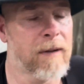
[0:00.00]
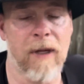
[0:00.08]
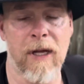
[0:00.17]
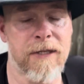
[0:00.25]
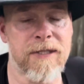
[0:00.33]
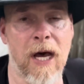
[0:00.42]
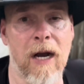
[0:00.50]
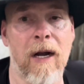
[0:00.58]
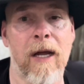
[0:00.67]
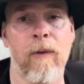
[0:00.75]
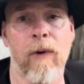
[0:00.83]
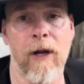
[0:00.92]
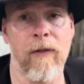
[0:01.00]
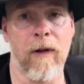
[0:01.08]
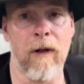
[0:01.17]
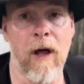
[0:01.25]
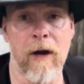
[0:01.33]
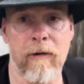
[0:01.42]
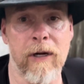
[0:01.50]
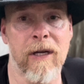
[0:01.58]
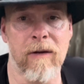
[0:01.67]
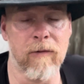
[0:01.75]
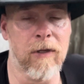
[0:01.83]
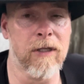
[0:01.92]
It's kind of like winning the lottery.
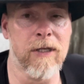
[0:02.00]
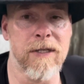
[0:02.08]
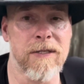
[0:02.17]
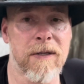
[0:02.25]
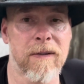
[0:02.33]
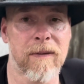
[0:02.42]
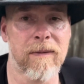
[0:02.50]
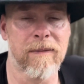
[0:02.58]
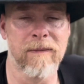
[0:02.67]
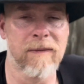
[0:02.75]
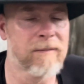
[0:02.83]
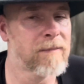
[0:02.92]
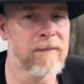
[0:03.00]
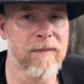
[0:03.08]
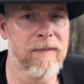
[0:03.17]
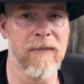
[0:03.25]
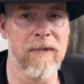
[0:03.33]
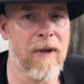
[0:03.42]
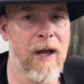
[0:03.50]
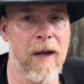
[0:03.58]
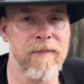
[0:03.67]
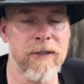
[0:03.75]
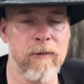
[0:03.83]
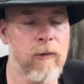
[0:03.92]
It really is.
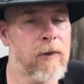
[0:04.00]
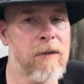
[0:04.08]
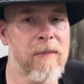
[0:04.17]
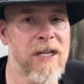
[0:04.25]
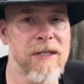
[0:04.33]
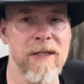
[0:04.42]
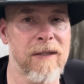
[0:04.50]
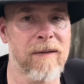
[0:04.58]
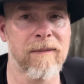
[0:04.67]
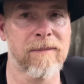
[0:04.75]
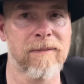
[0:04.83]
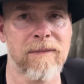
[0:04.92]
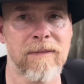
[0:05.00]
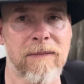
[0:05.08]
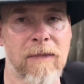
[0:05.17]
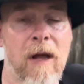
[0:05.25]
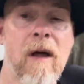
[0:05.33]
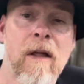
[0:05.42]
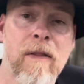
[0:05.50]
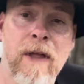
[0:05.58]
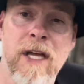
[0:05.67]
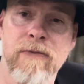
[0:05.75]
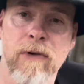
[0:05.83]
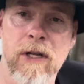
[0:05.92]
Absolutely amazing.
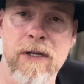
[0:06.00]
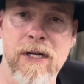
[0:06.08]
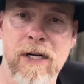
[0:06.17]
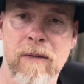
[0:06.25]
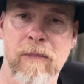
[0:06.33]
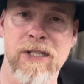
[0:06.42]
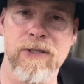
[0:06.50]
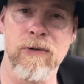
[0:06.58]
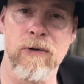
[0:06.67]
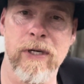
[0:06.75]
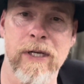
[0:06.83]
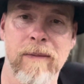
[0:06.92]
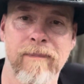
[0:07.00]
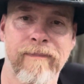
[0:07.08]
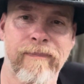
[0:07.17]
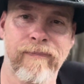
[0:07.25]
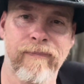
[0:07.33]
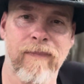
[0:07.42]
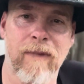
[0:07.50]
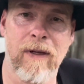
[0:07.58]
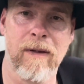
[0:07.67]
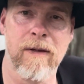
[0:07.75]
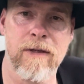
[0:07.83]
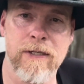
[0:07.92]
Thanks for listening to my story.
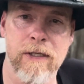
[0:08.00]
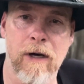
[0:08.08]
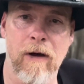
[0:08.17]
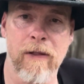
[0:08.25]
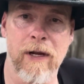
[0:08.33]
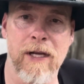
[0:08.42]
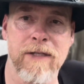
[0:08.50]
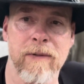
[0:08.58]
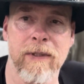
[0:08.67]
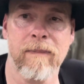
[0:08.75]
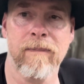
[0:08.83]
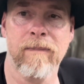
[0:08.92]
See you on the next one.